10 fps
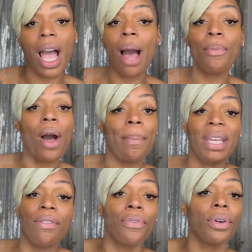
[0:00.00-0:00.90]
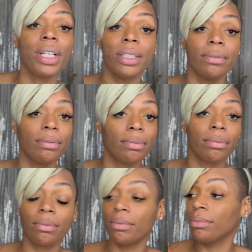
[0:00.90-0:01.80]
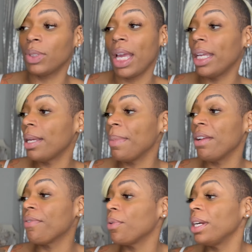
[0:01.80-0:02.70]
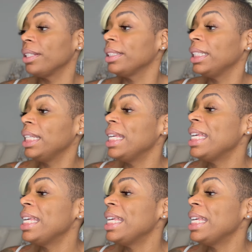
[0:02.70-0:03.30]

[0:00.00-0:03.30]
I'm here for it. Okay? I'm here for it.